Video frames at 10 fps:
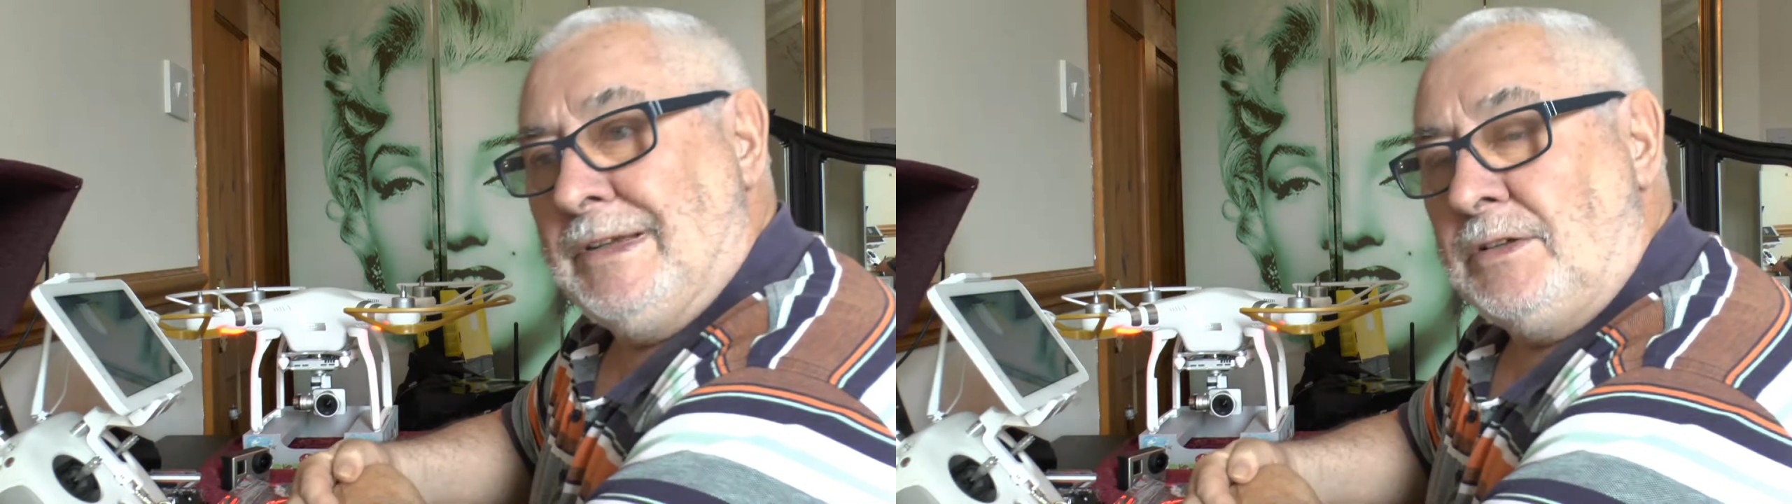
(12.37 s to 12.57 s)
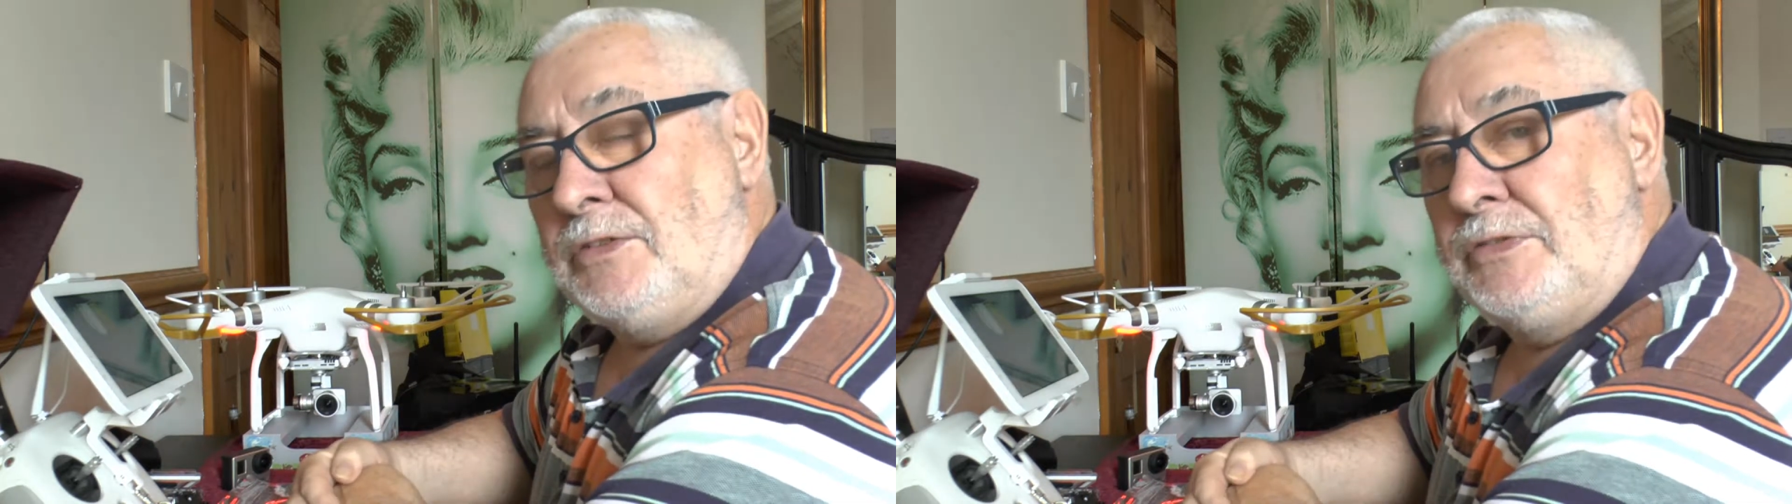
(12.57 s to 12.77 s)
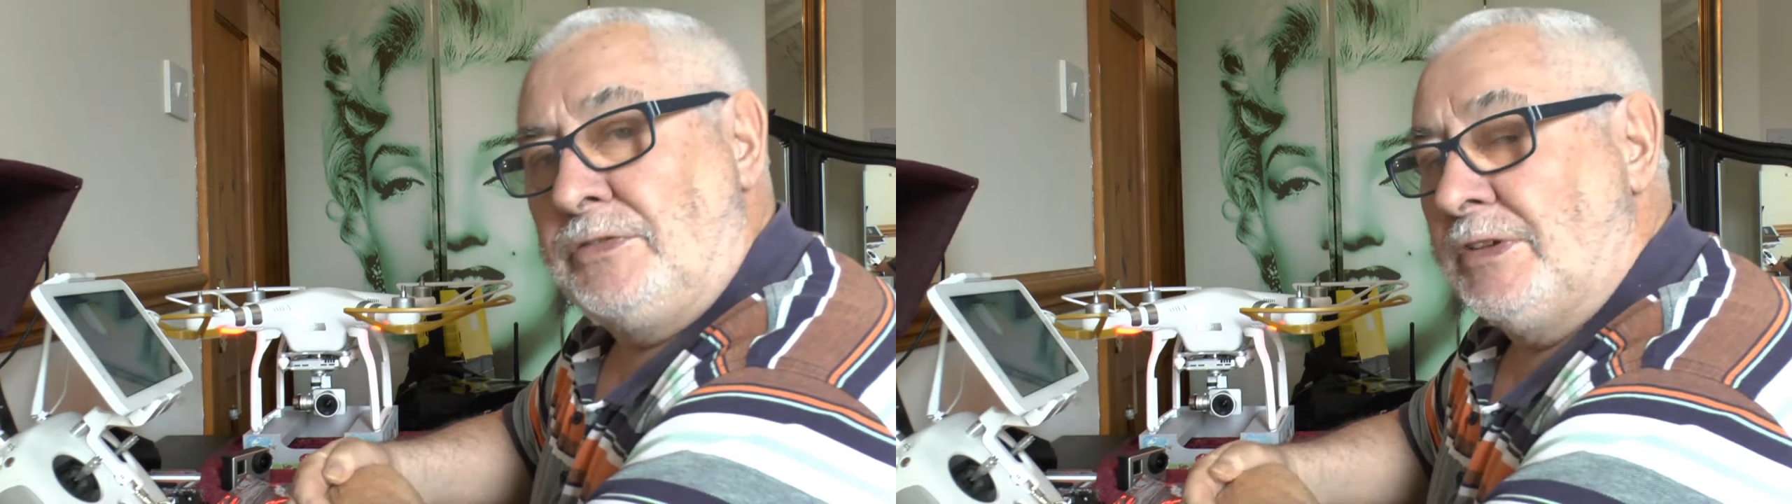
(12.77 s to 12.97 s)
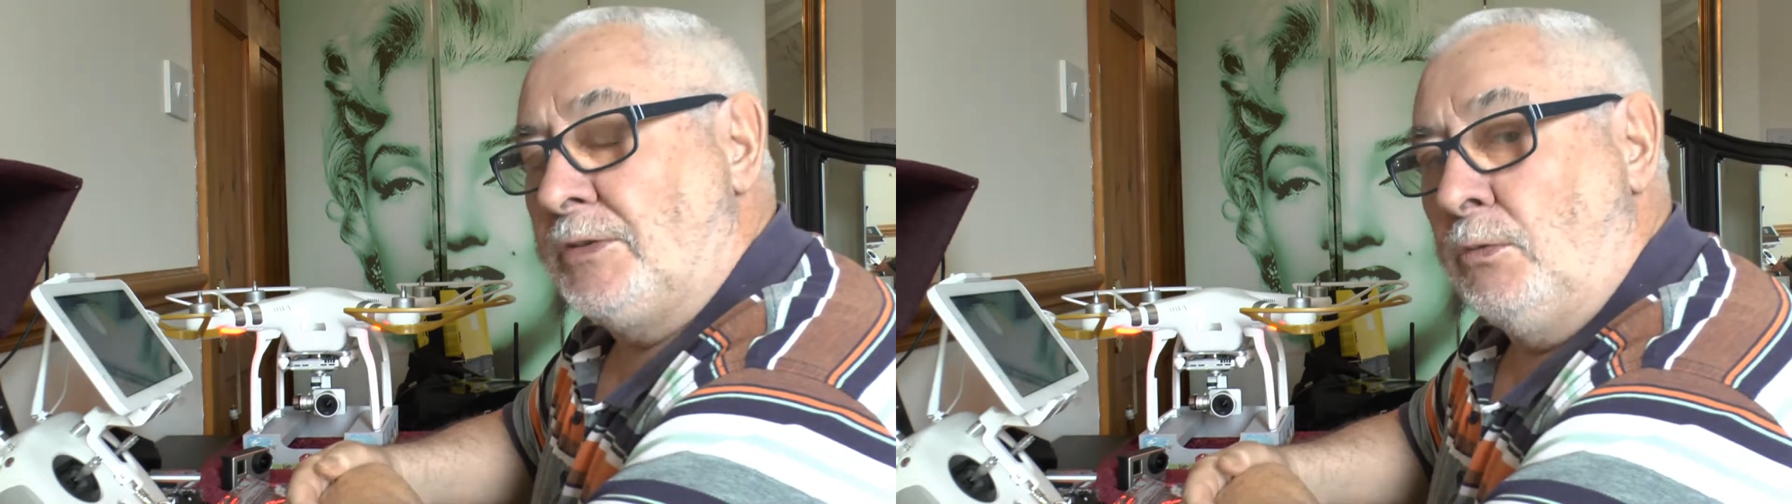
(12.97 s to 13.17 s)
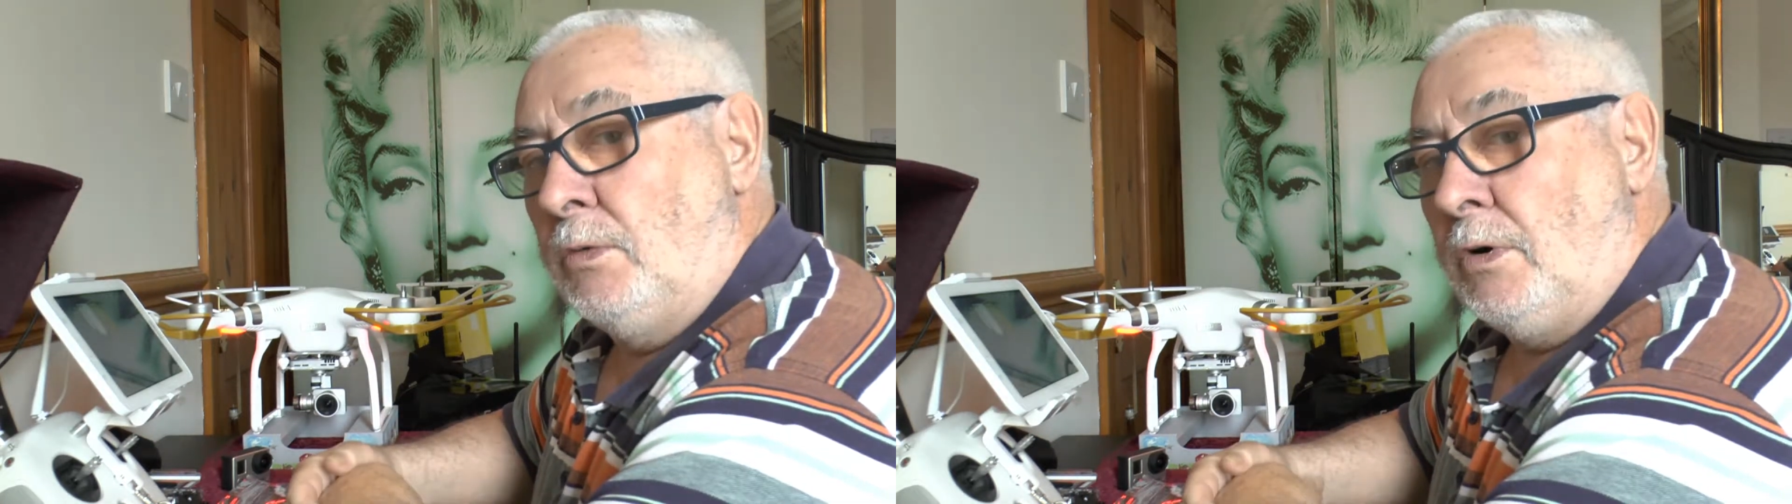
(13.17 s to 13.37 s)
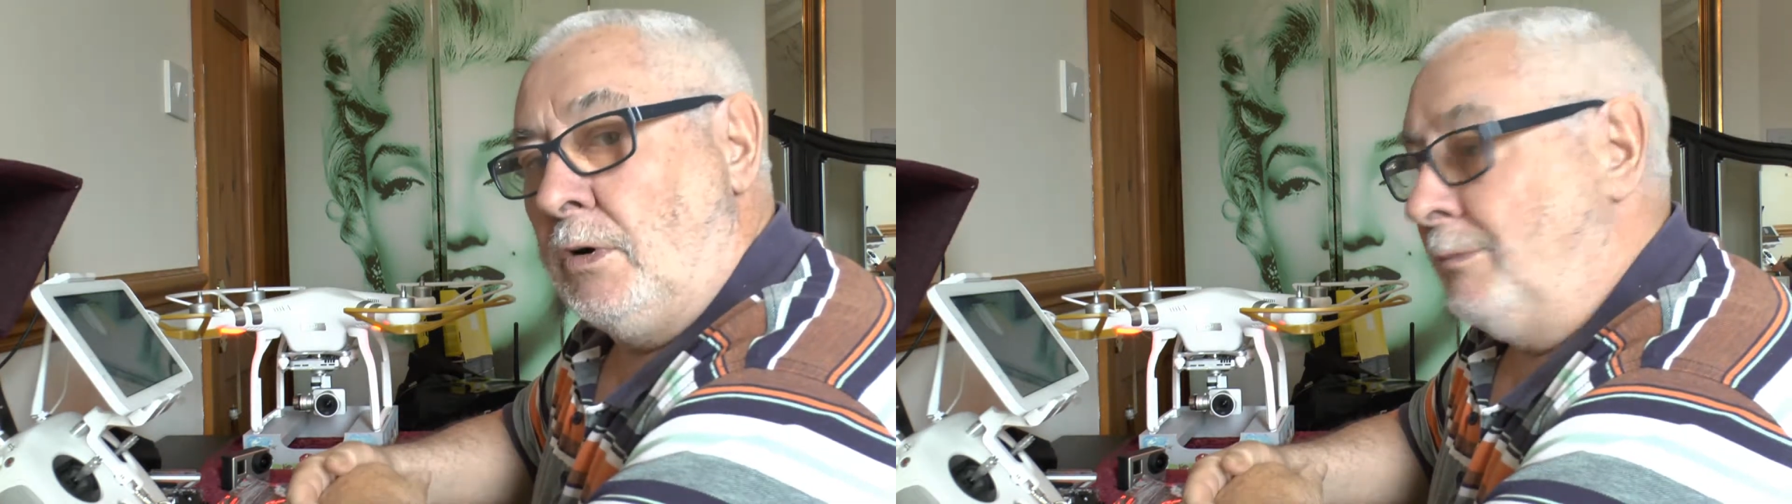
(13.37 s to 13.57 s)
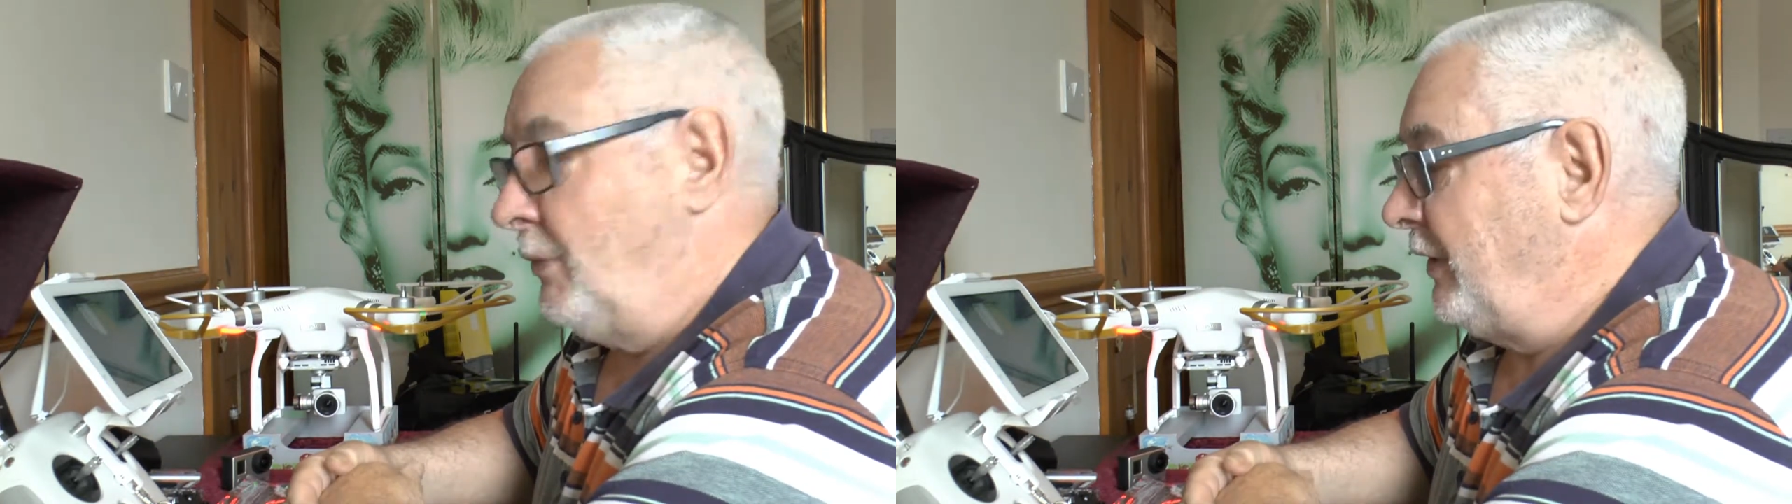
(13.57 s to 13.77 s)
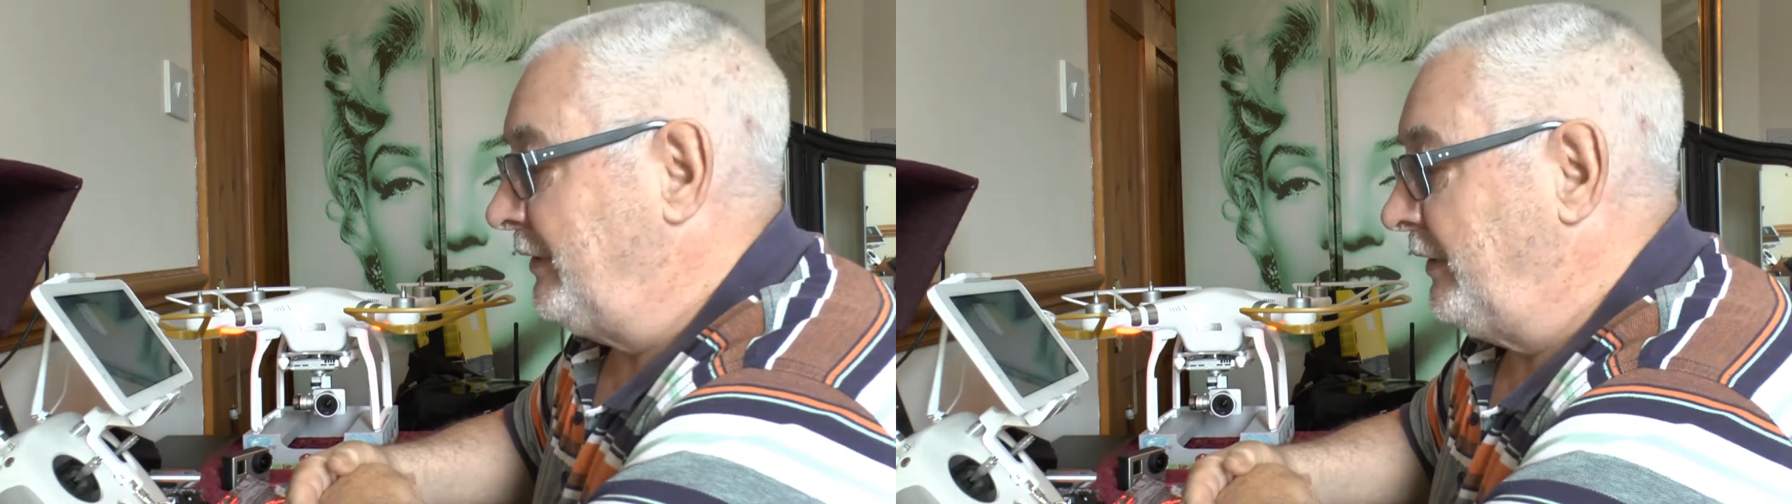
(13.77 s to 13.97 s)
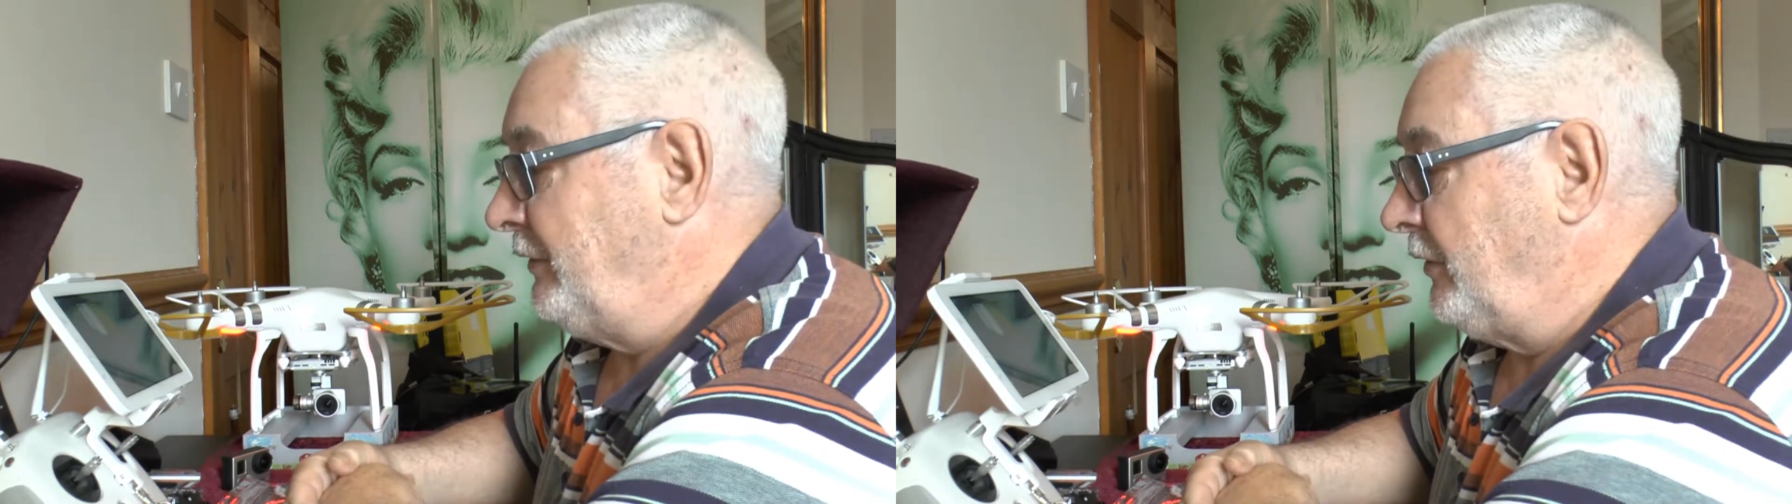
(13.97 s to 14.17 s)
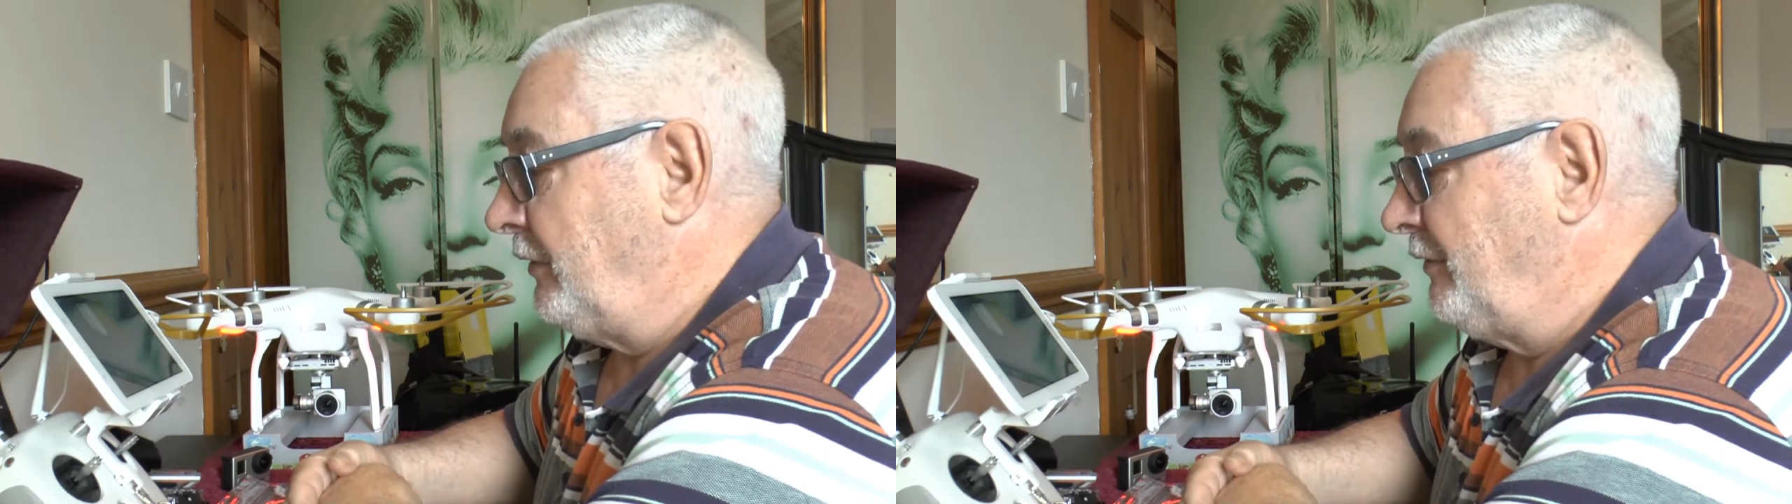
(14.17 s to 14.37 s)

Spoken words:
loss of signal on my DJI